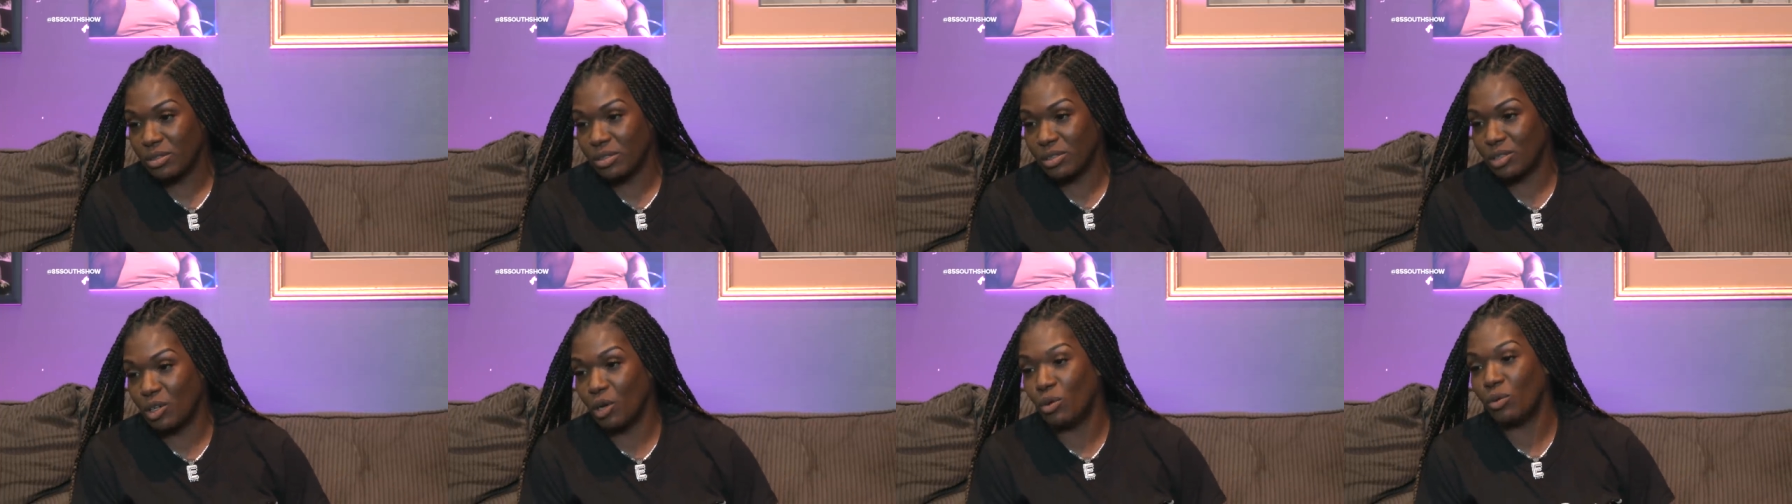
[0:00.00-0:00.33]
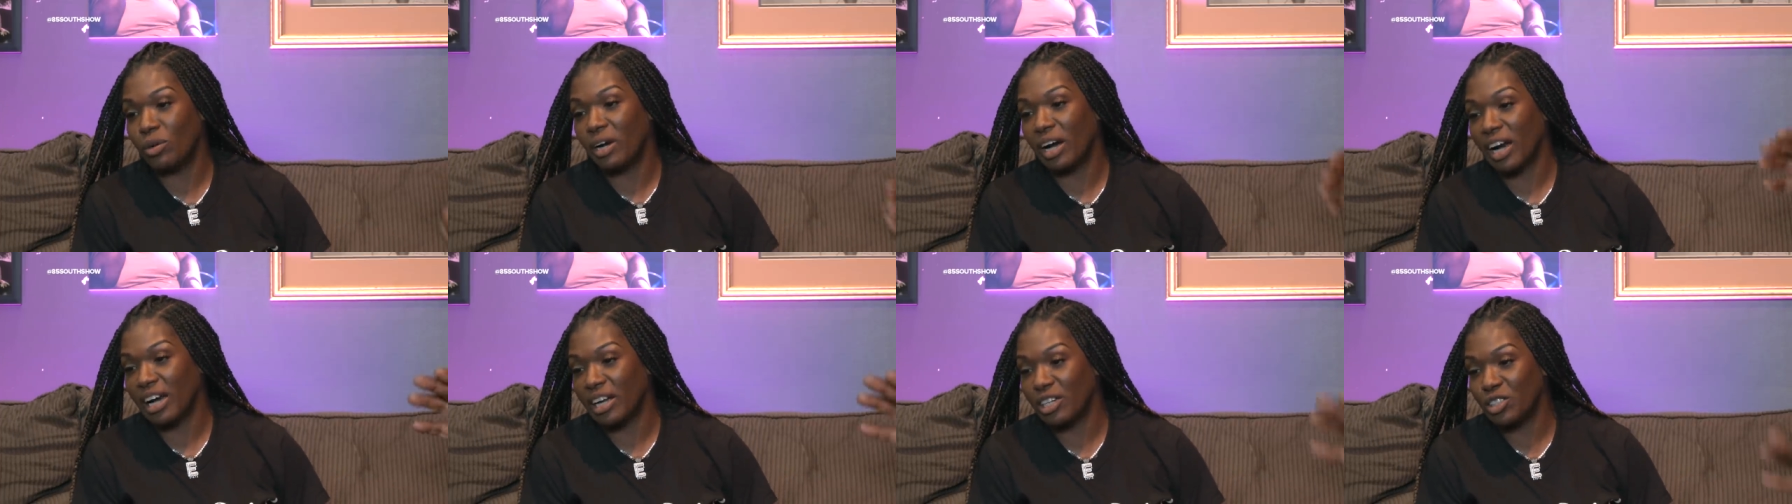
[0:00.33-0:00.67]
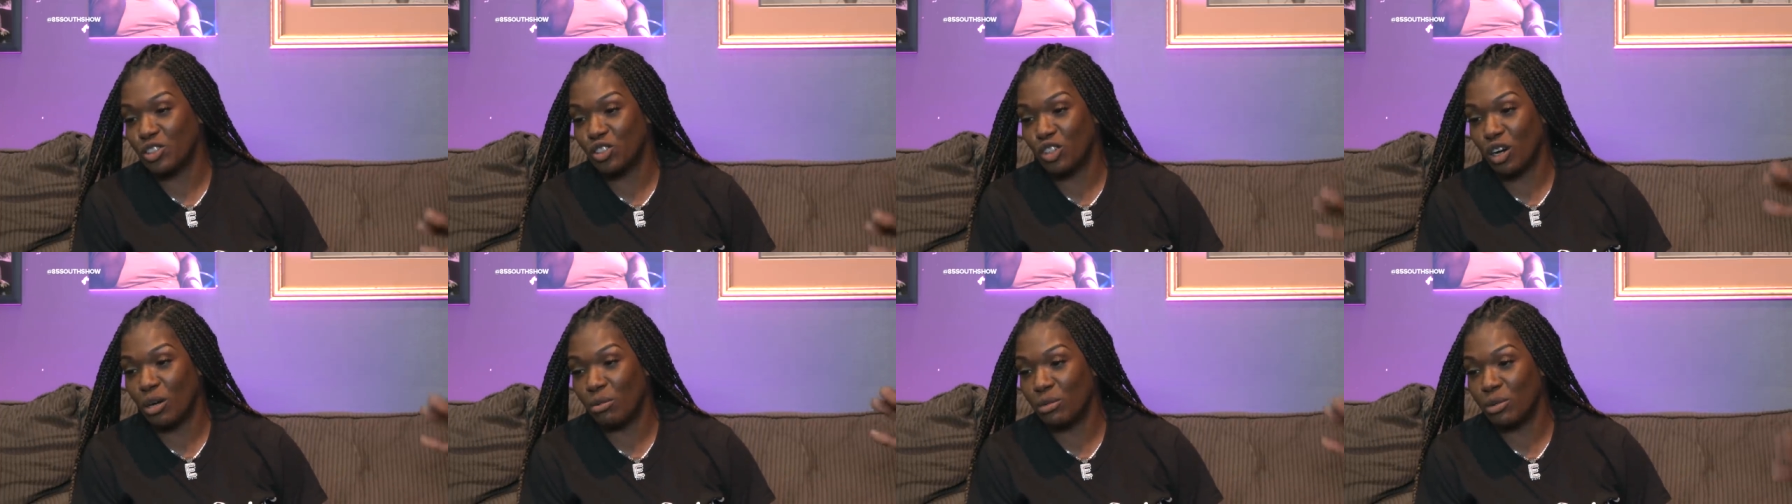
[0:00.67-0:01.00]
No kind
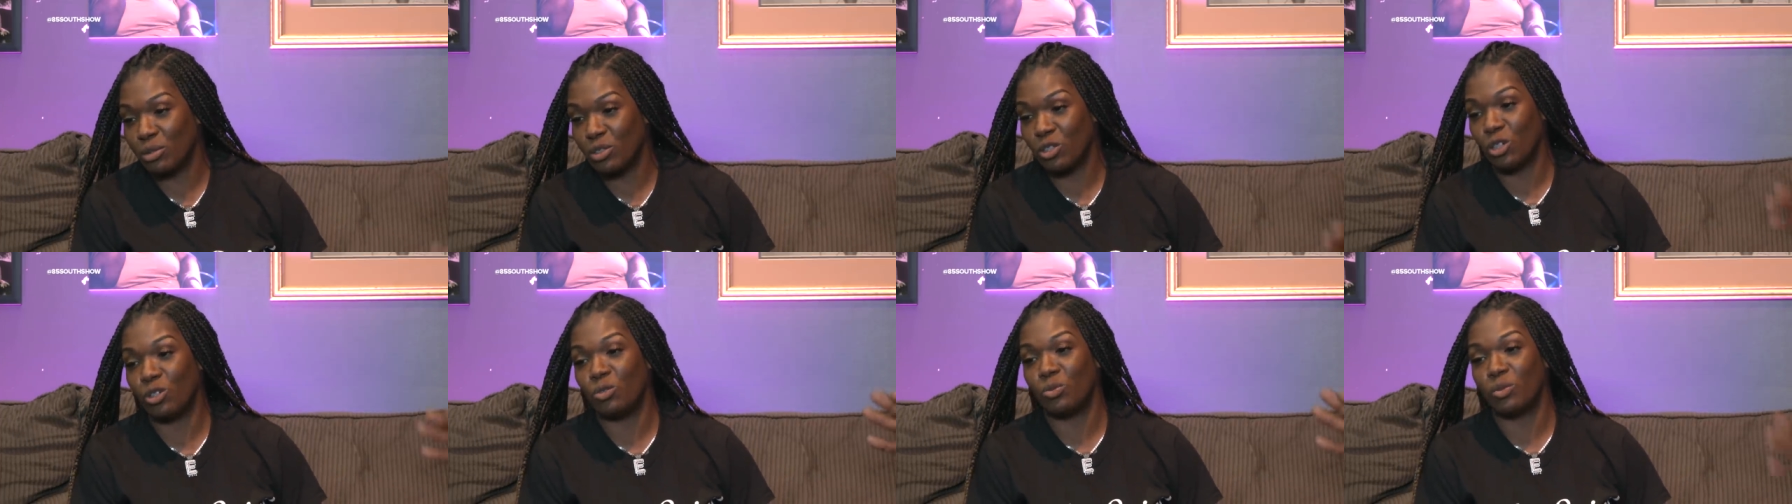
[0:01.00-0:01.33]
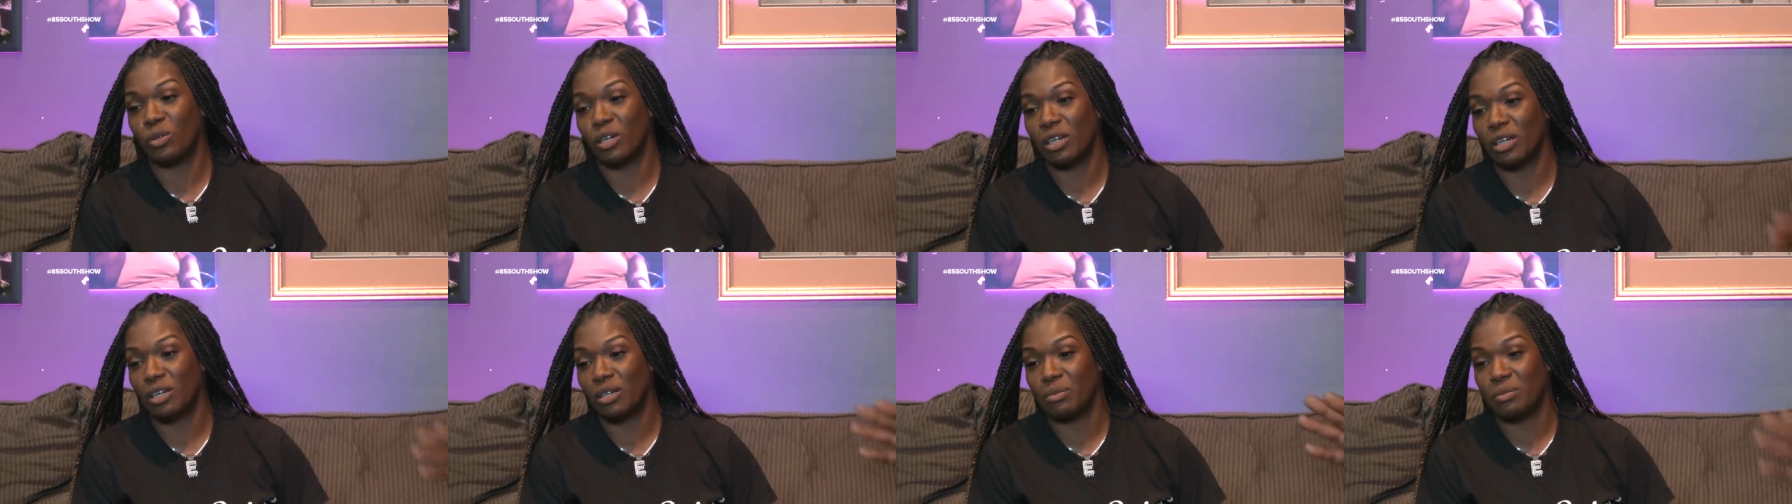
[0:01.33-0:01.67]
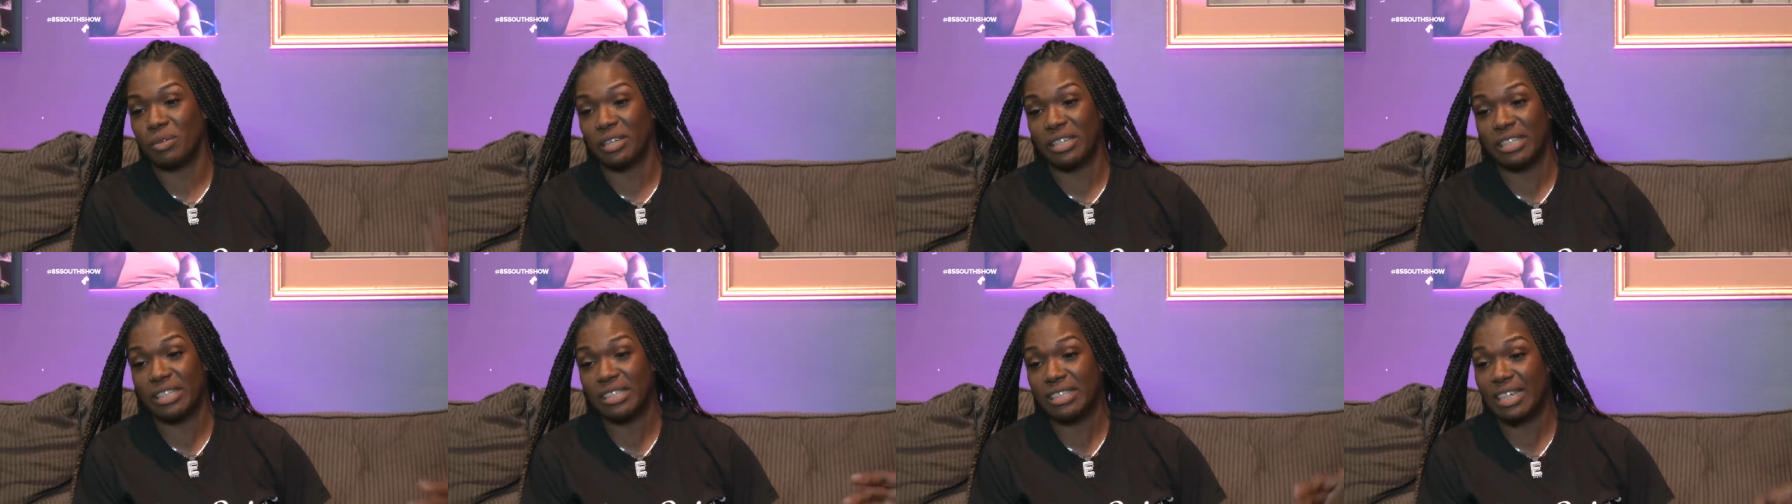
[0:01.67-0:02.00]
of drama nowhere.
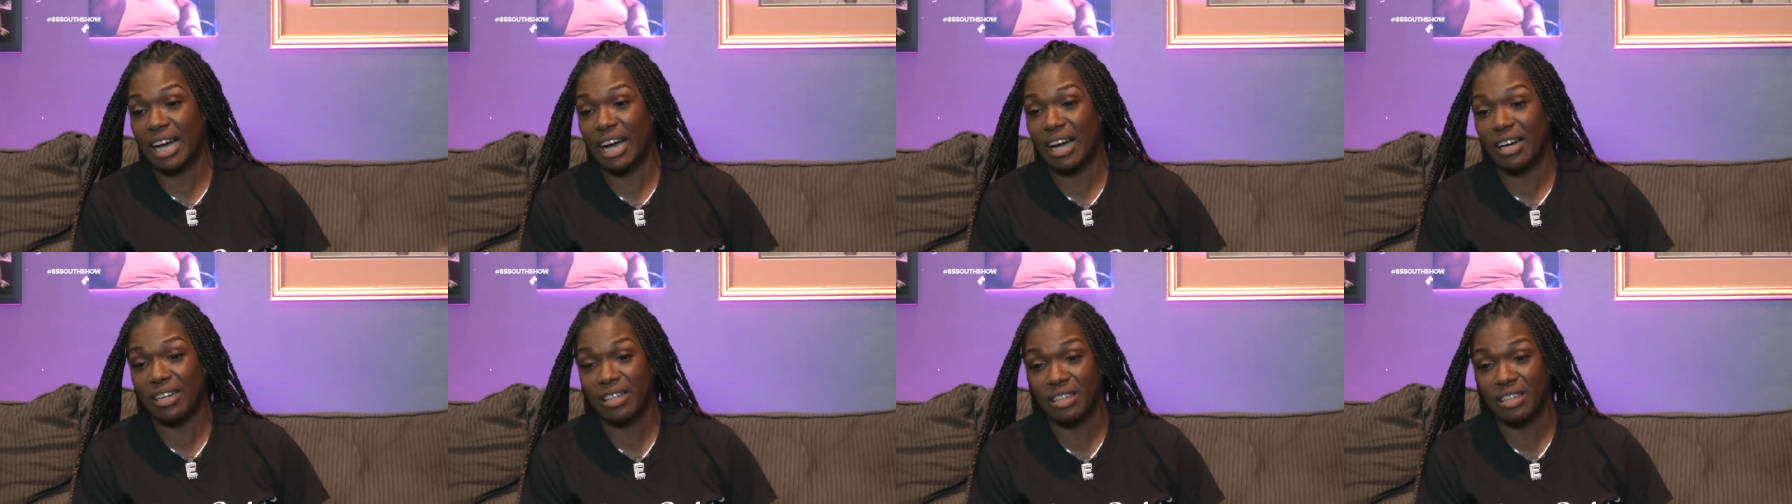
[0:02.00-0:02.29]
But it's out